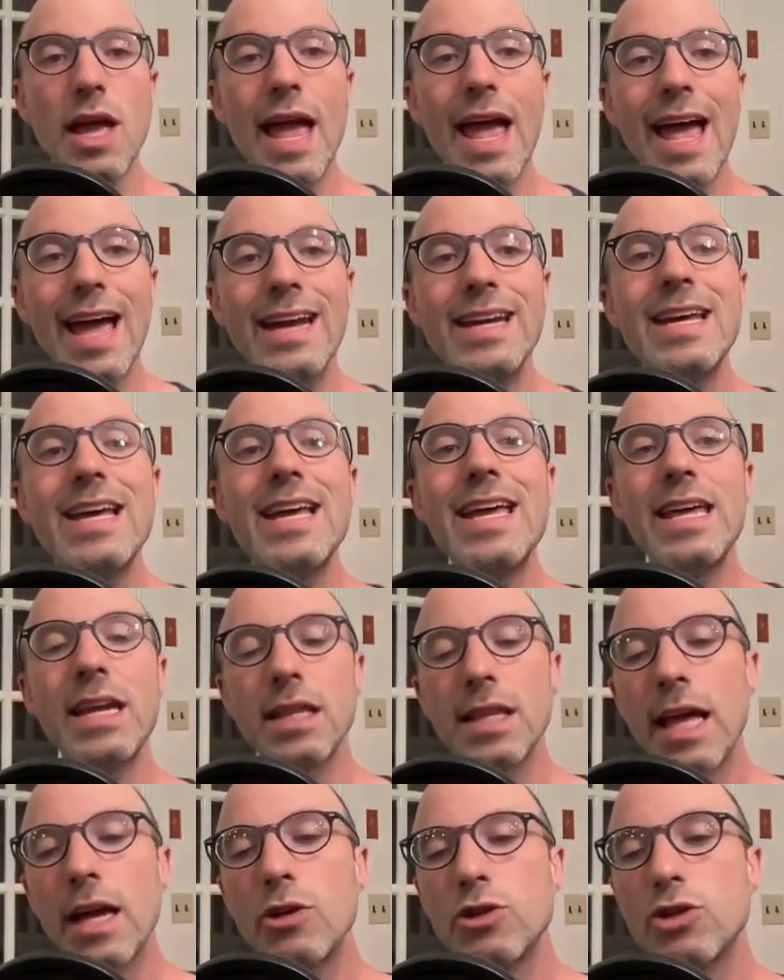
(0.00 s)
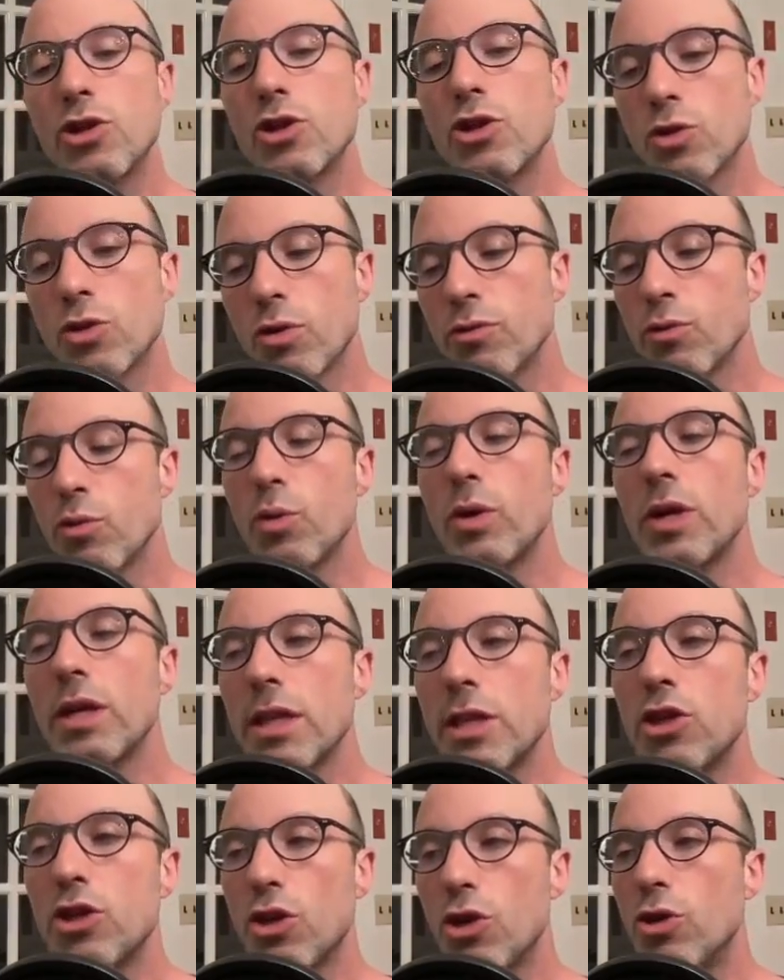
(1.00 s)
And it allows you to sort of
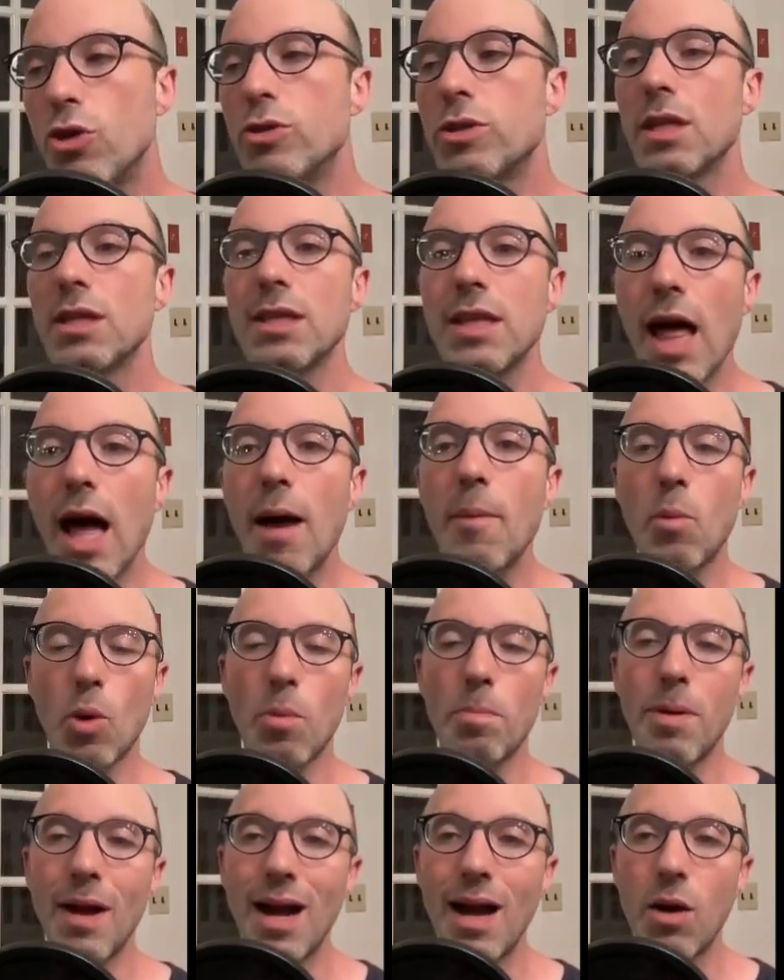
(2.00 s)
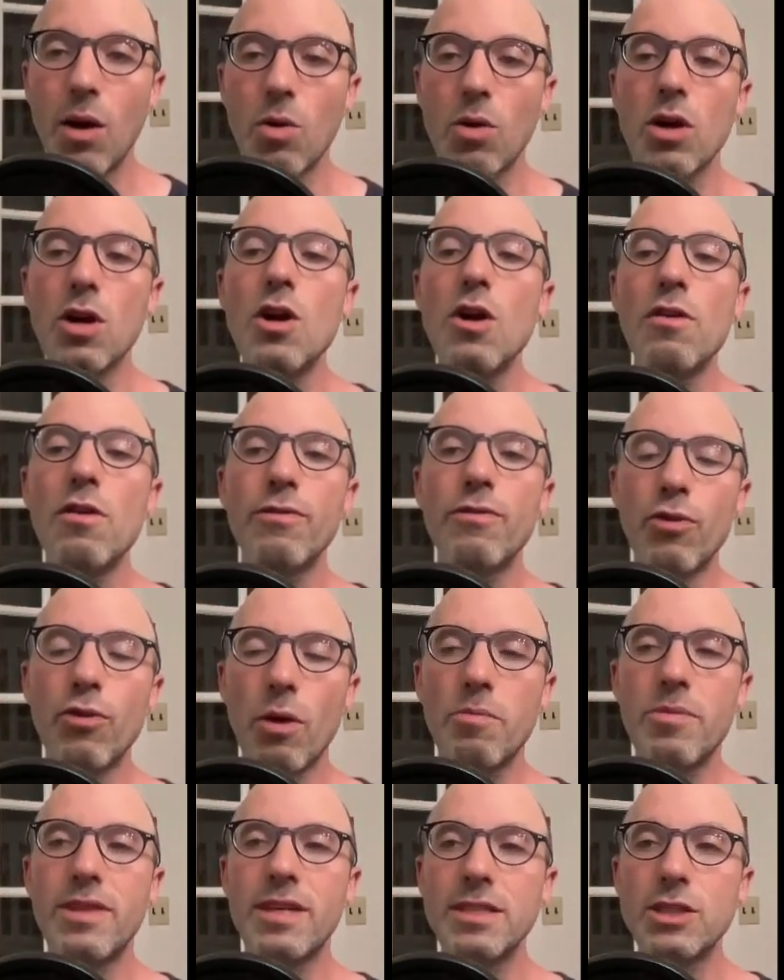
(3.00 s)
really use a lot more power
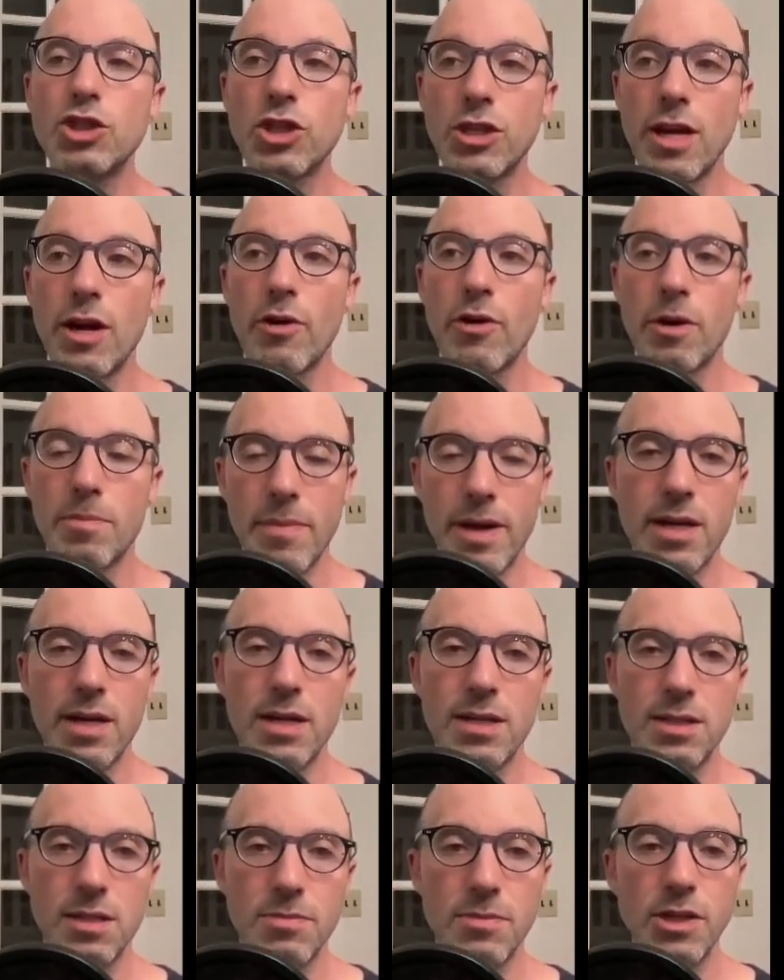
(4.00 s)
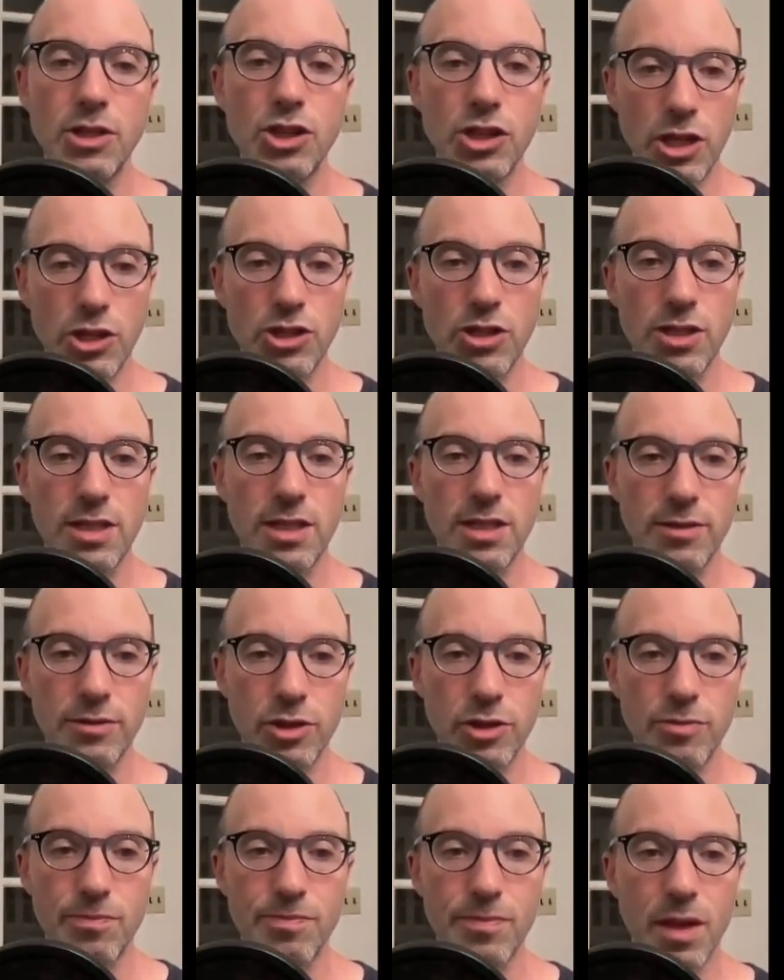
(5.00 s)
from this generic mechanism that GHC gives
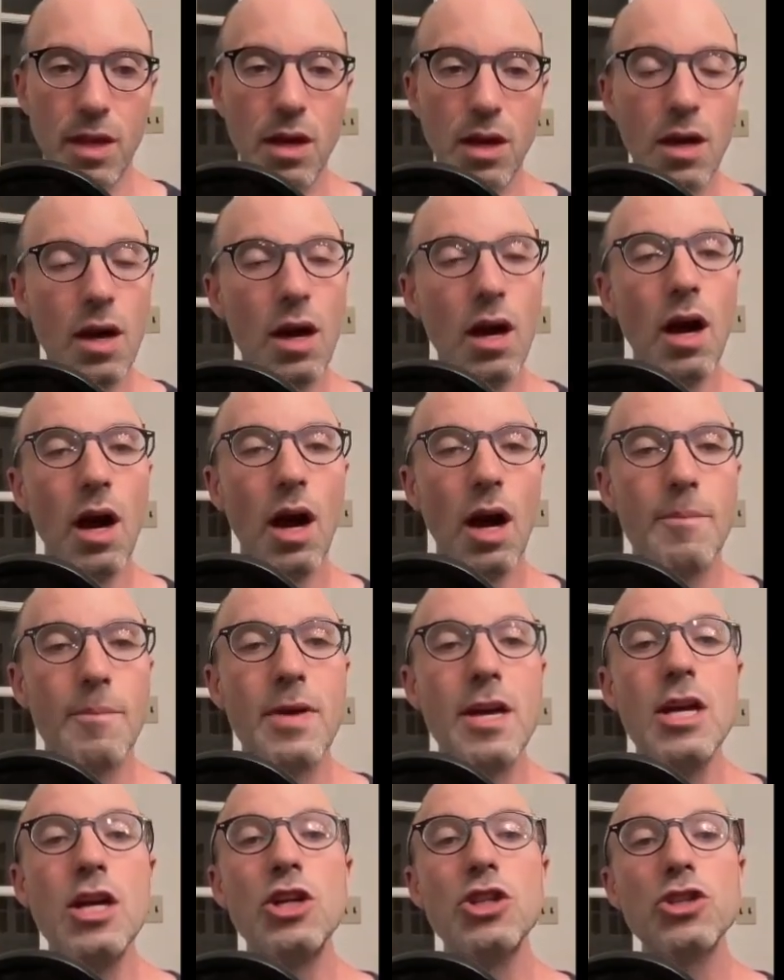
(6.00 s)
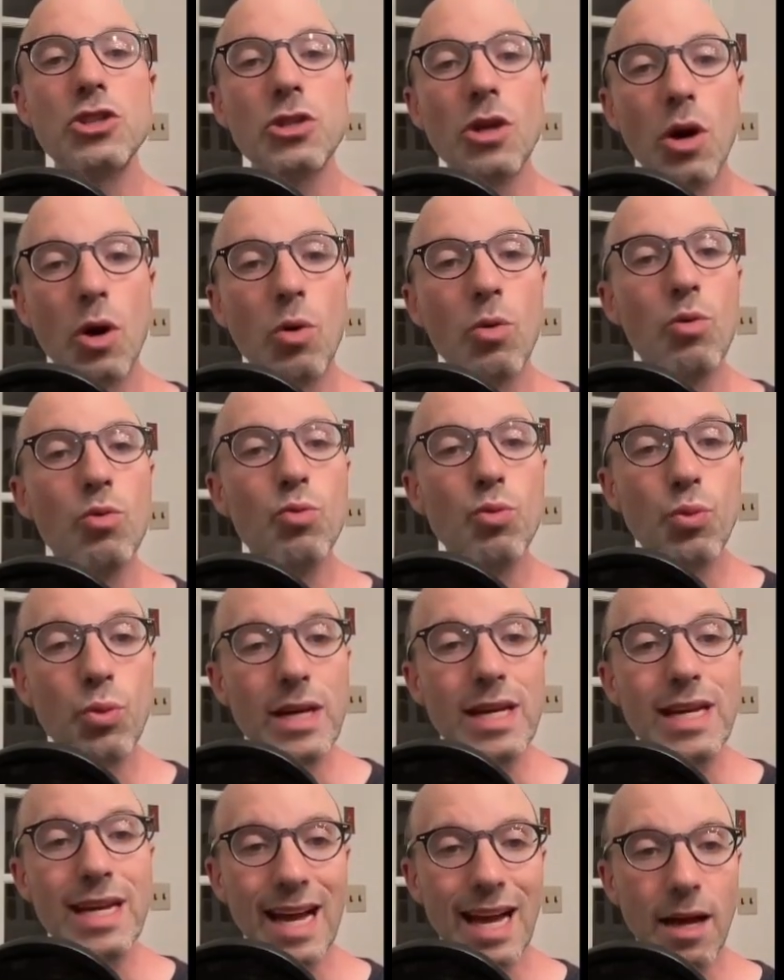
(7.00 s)
you. Um, so
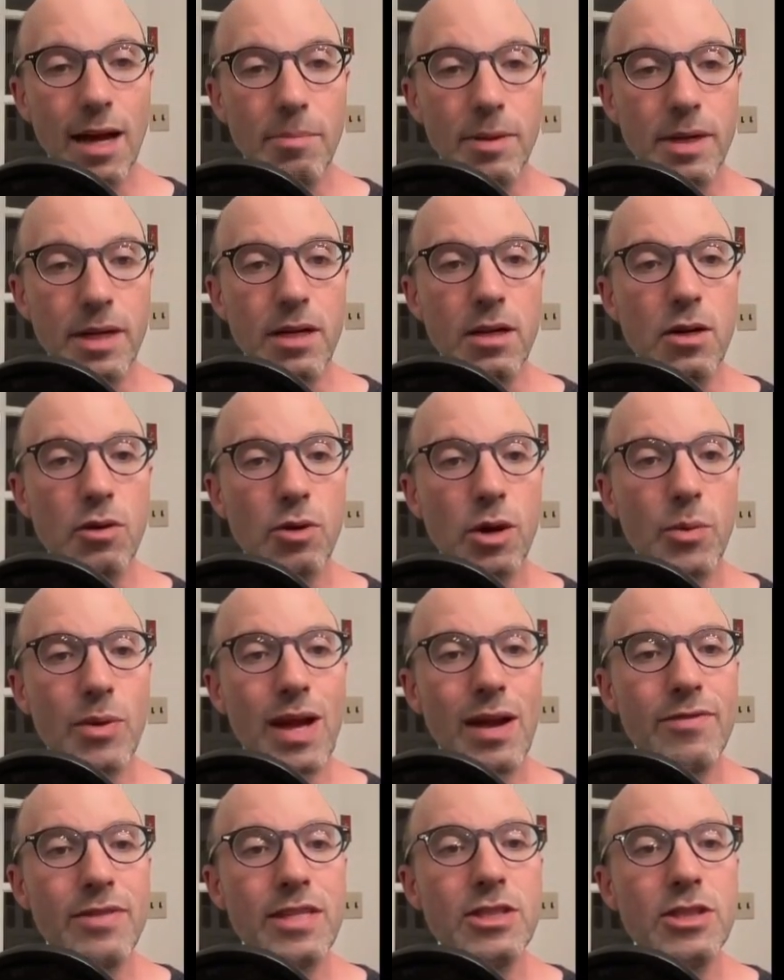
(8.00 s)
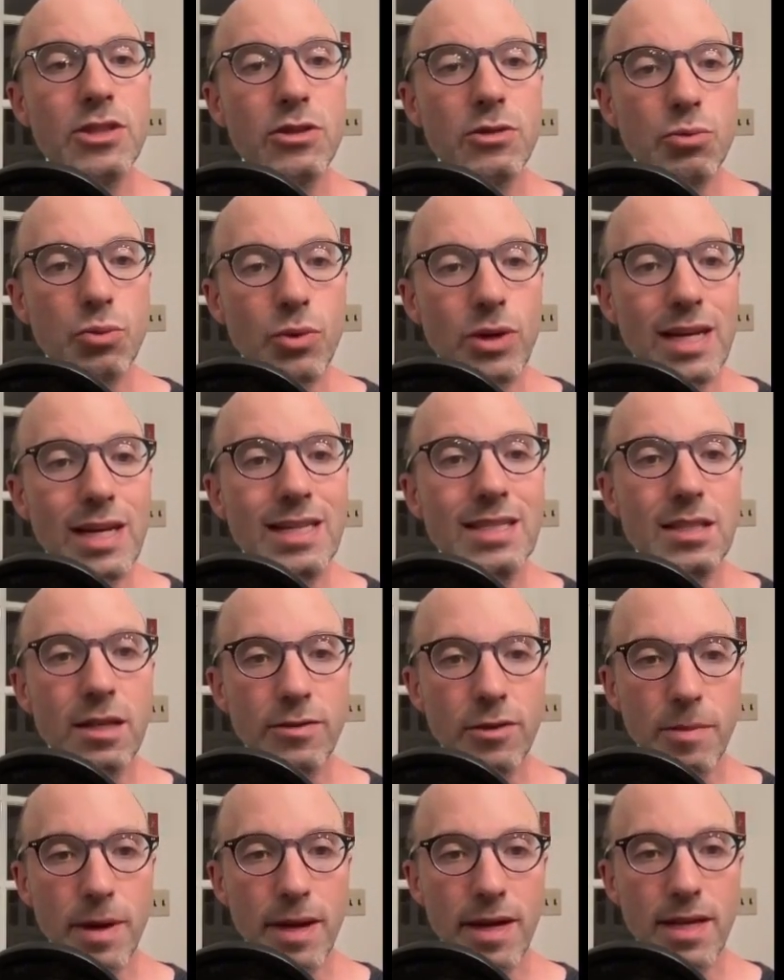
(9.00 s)
recapping, right, we have these three
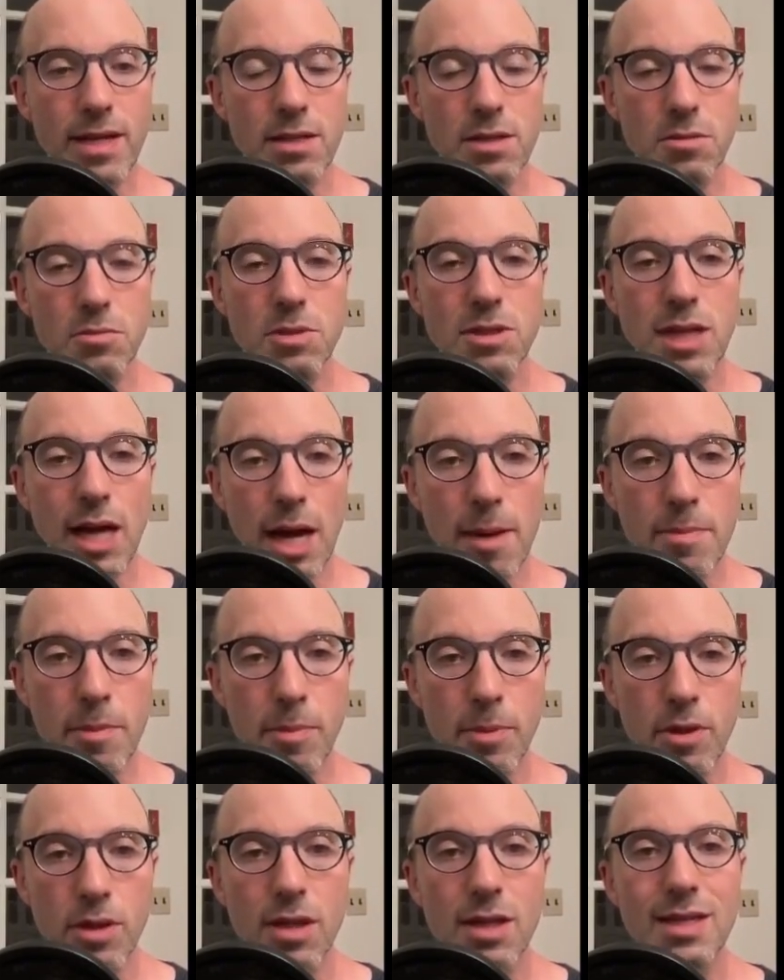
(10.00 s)
different mechanisms, typeable,